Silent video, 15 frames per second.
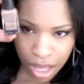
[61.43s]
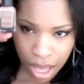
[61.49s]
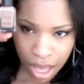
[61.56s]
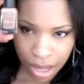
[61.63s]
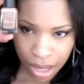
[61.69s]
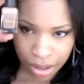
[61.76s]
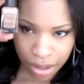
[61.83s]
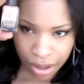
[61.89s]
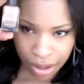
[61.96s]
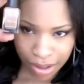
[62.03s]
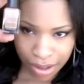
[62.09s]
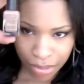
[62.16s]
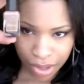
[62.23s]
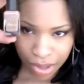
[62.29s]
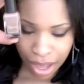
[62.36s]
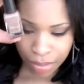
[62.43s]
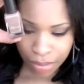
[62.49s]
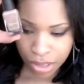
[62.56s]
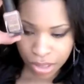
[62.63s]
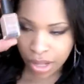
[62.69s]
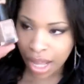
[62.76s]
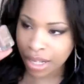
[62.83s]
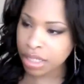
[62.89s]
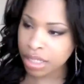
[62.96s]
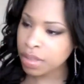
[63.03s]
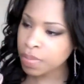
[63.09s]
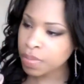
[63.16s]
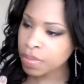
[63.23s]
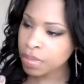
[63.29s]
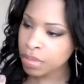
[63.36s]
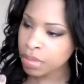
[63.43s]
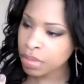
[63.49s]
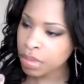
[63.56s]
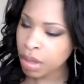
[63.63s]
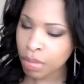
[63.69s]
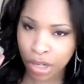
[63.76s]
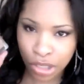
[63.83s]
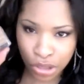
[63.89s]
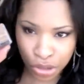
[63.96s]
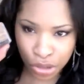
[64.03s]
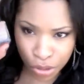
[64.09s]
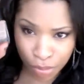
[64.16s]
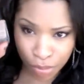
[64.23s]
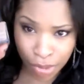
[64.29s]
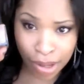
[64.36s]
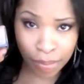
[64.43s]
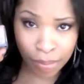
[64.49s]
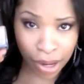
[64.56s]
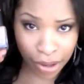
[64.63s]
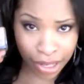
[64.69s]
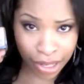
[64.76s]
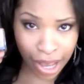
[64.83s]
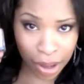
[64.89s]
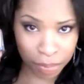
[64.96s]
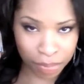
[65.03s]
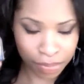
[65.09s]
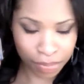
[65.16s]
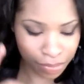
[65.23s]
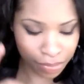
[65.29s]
And um, yeah, so that's Mushroom by Barry M.